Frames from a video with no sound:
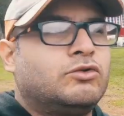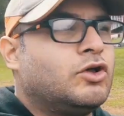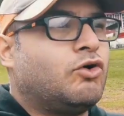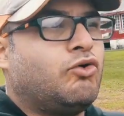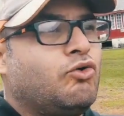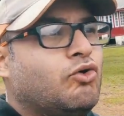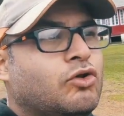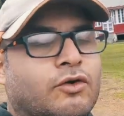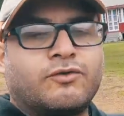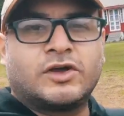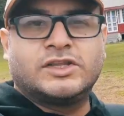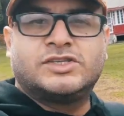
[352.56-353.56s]
the whole
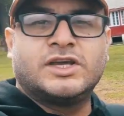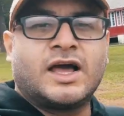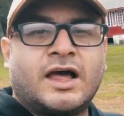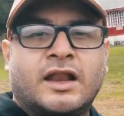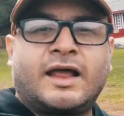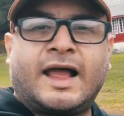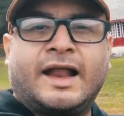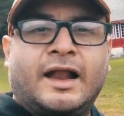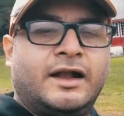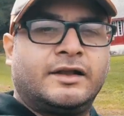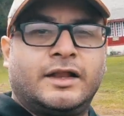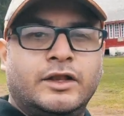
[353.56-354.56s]
of Khajjiar, and
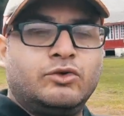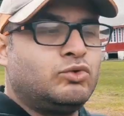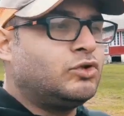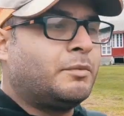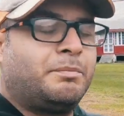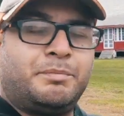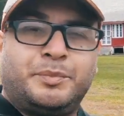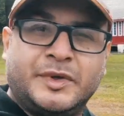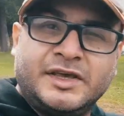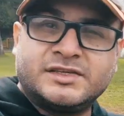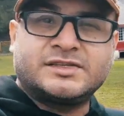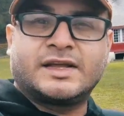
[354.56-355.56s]
I'll tell you, the
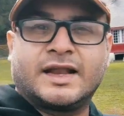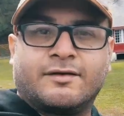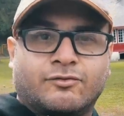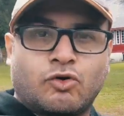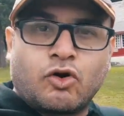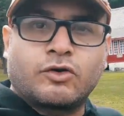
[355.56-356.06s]
peace that I've got